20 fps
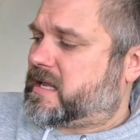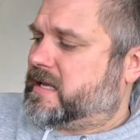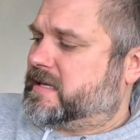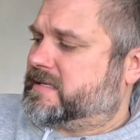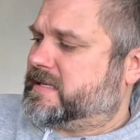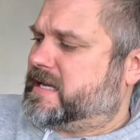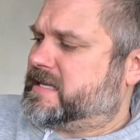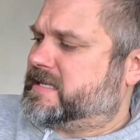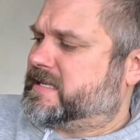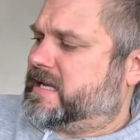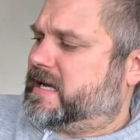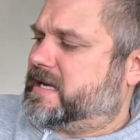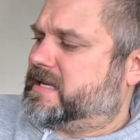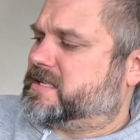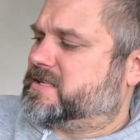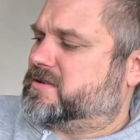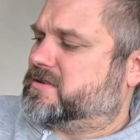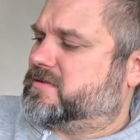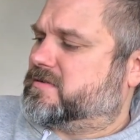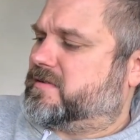So that's that.
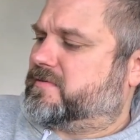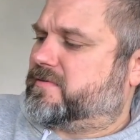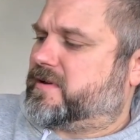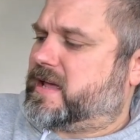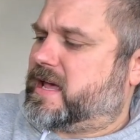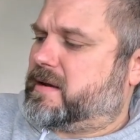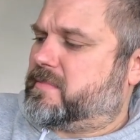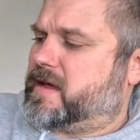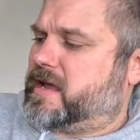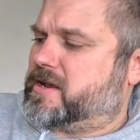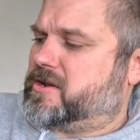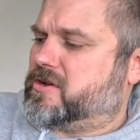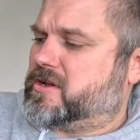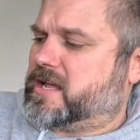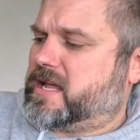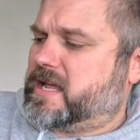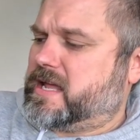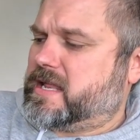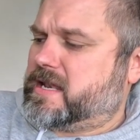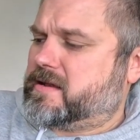So if we hit menu
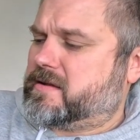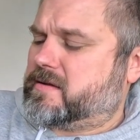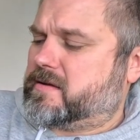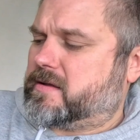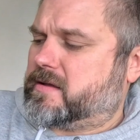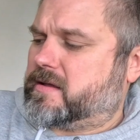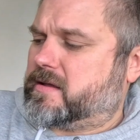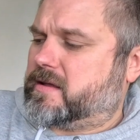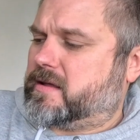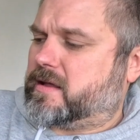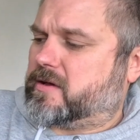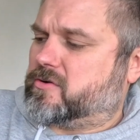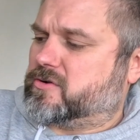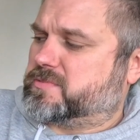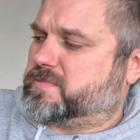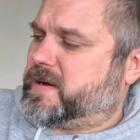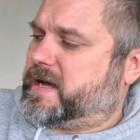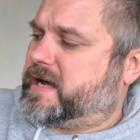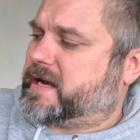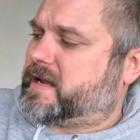again, it
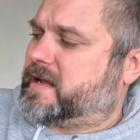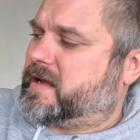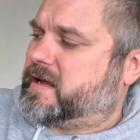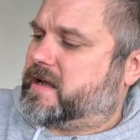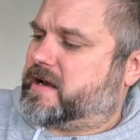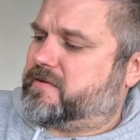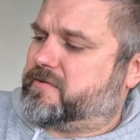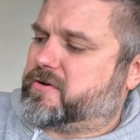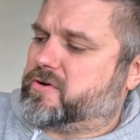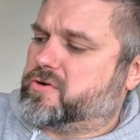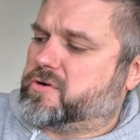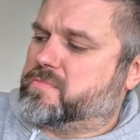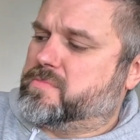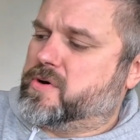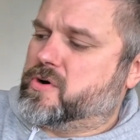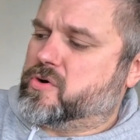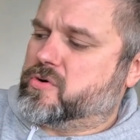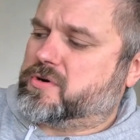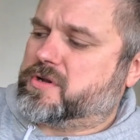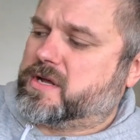goes back. If we go to
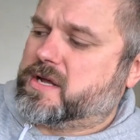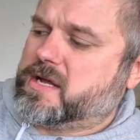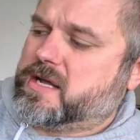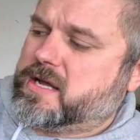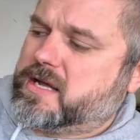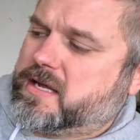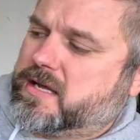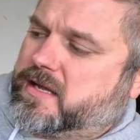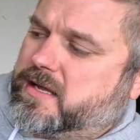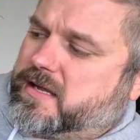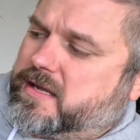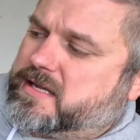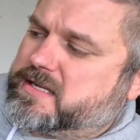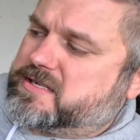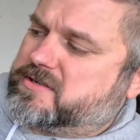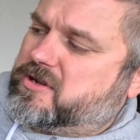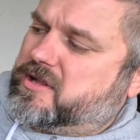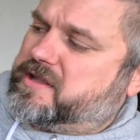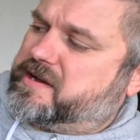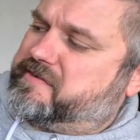mode,
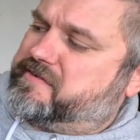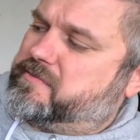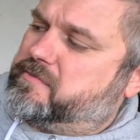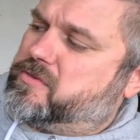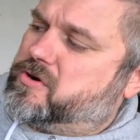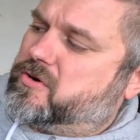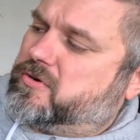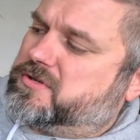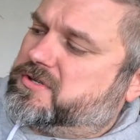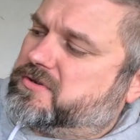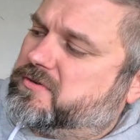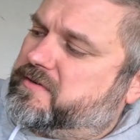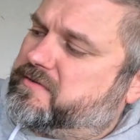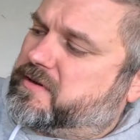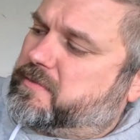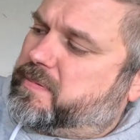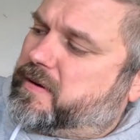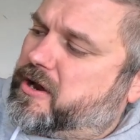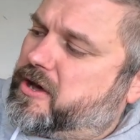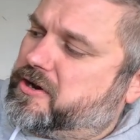this is all the different modes. So we've
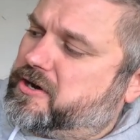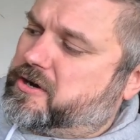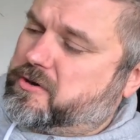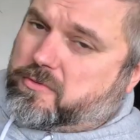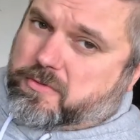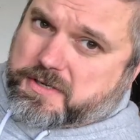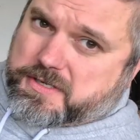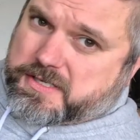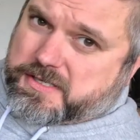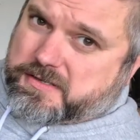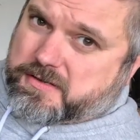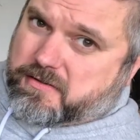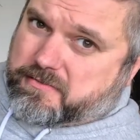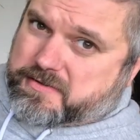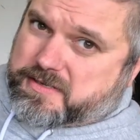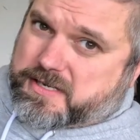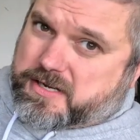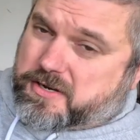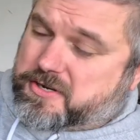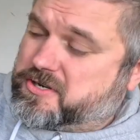got plotter, which is
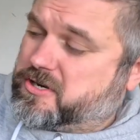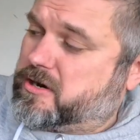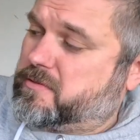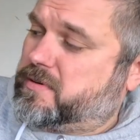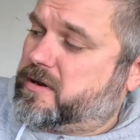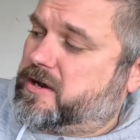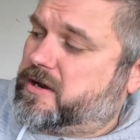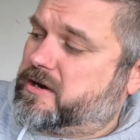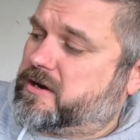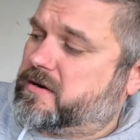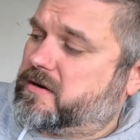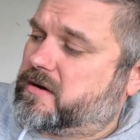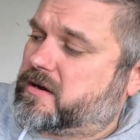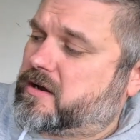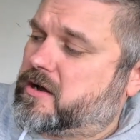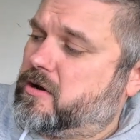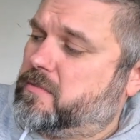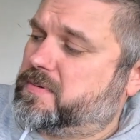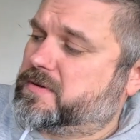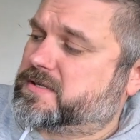obviously your chart plotter.
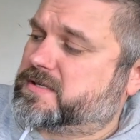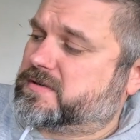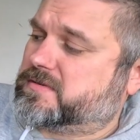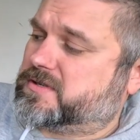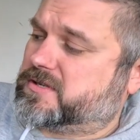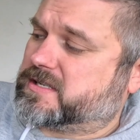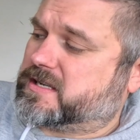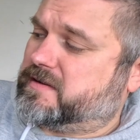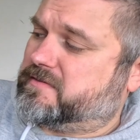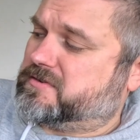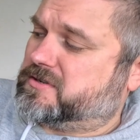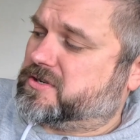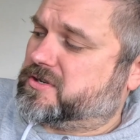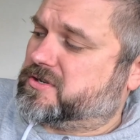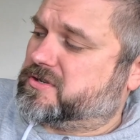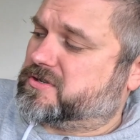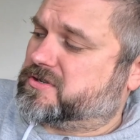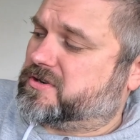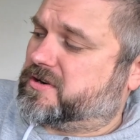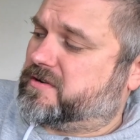Compass just gives
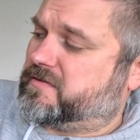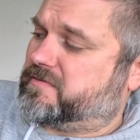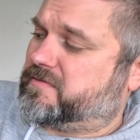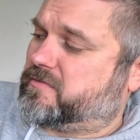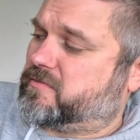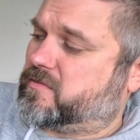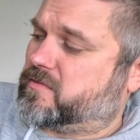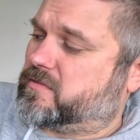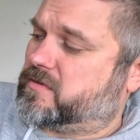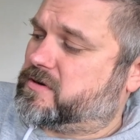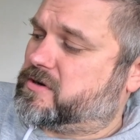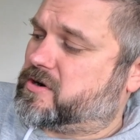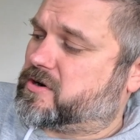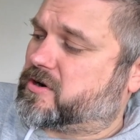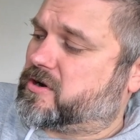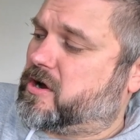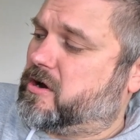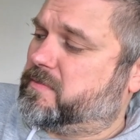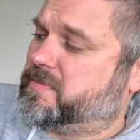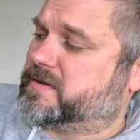you sort of your
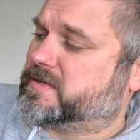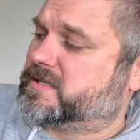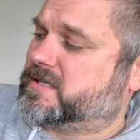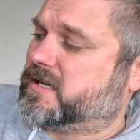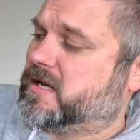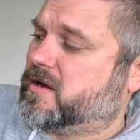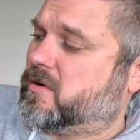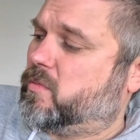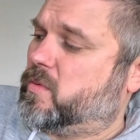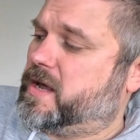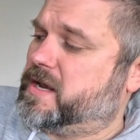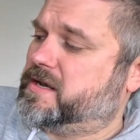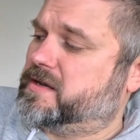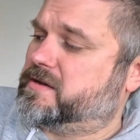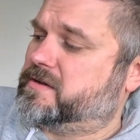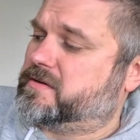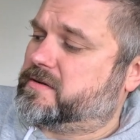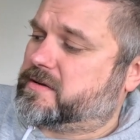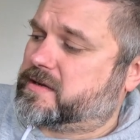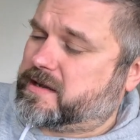compass.
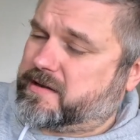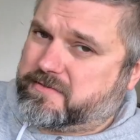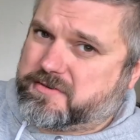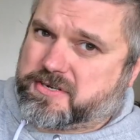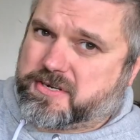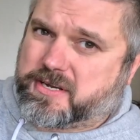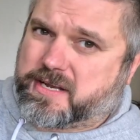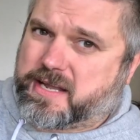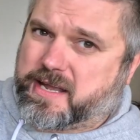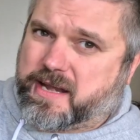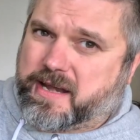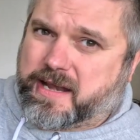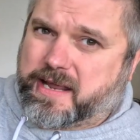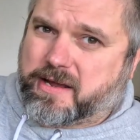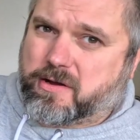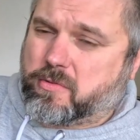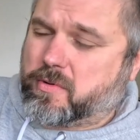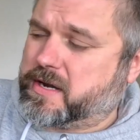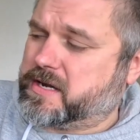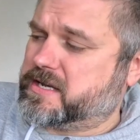Wind gives you kind of
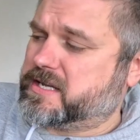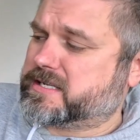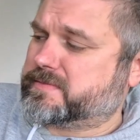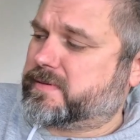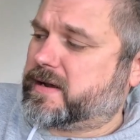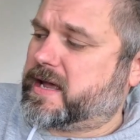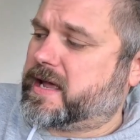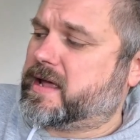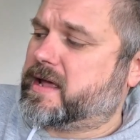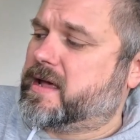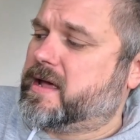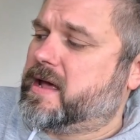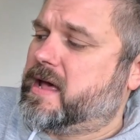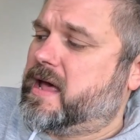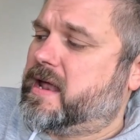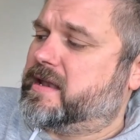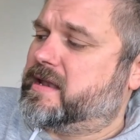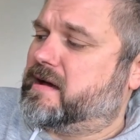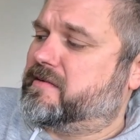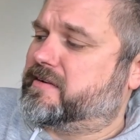like a wind display.
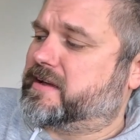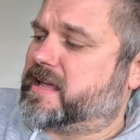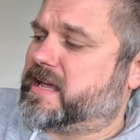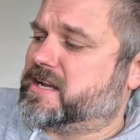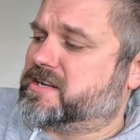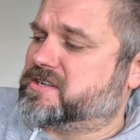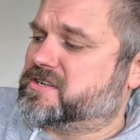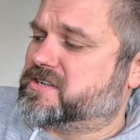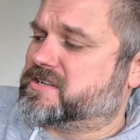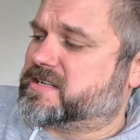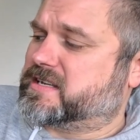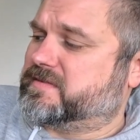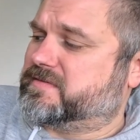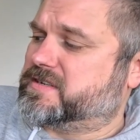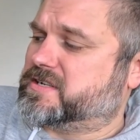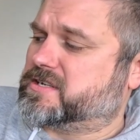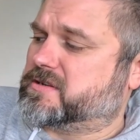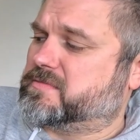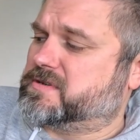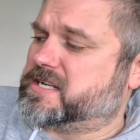Navigation just gives
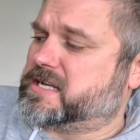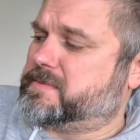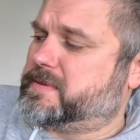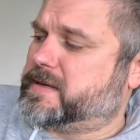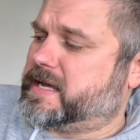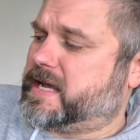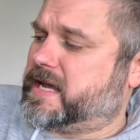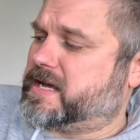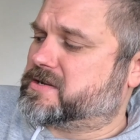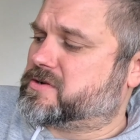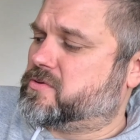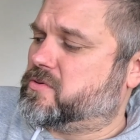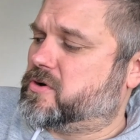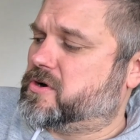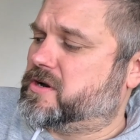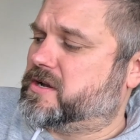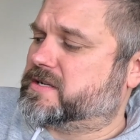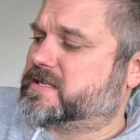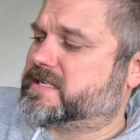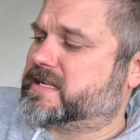you some GPS
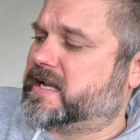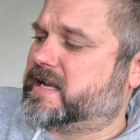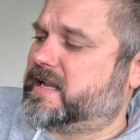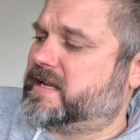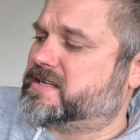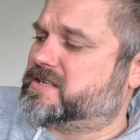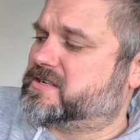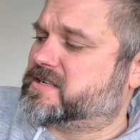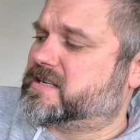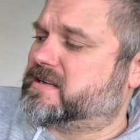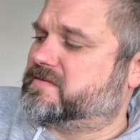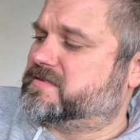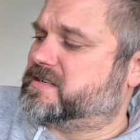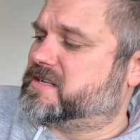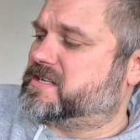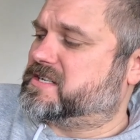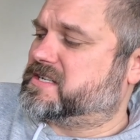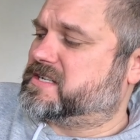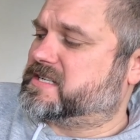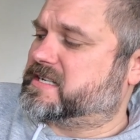coordinates. Satellites just gives
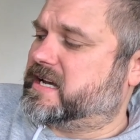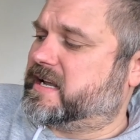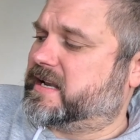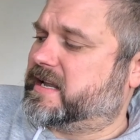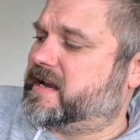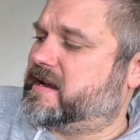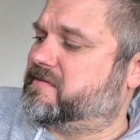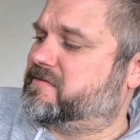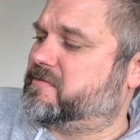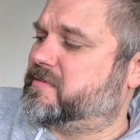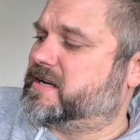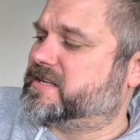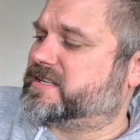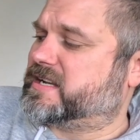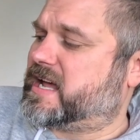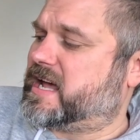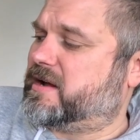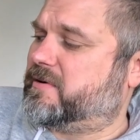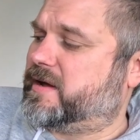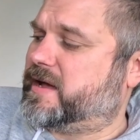you satellite information.
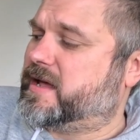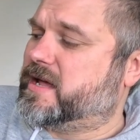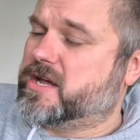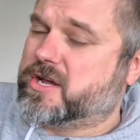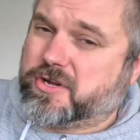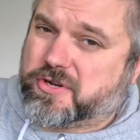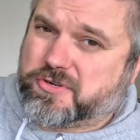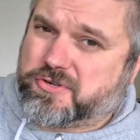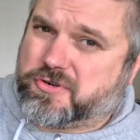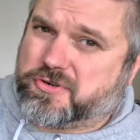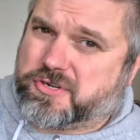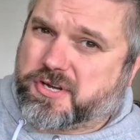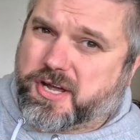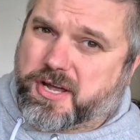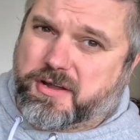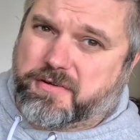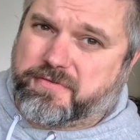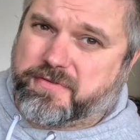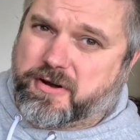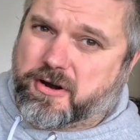Highway shows you
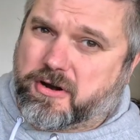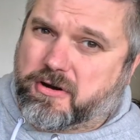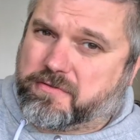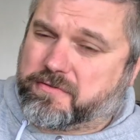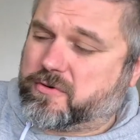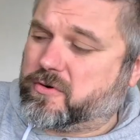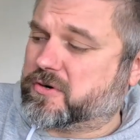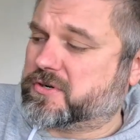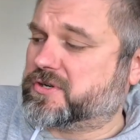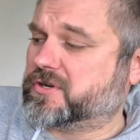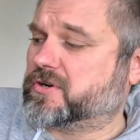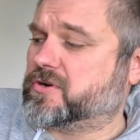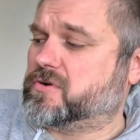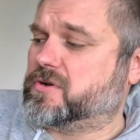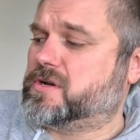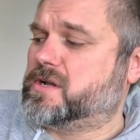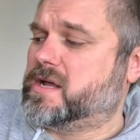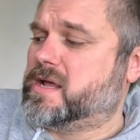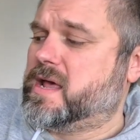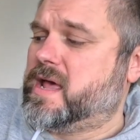how far off course you're
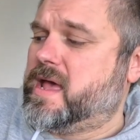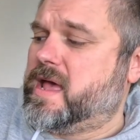going.